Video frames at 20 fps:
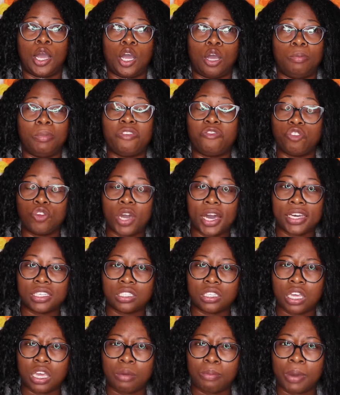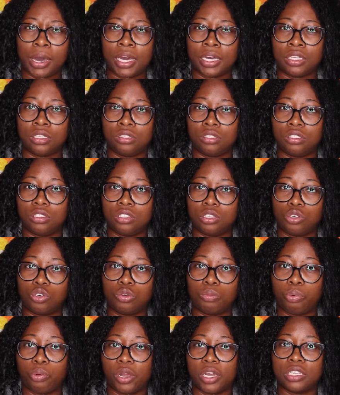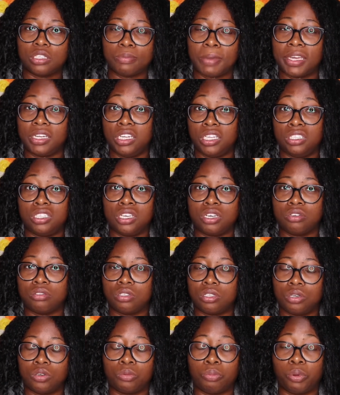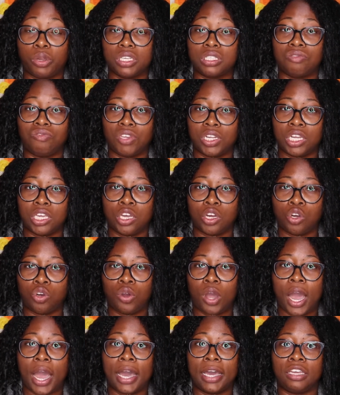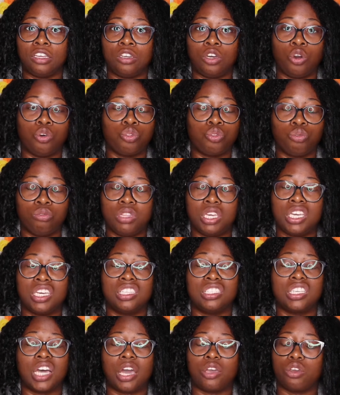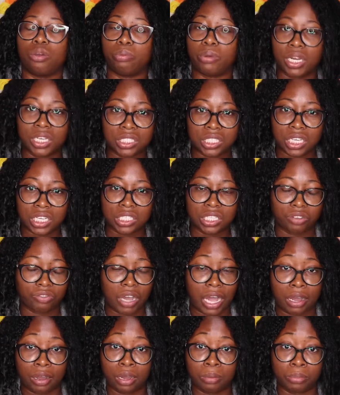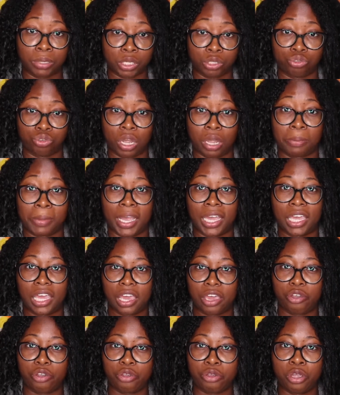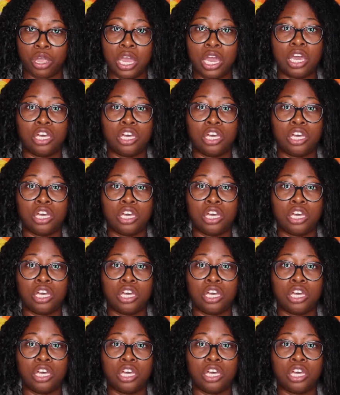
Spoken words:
If you guys seen my silk press, my detailed silk press video, I go through the entire process of how I blow dry my hair.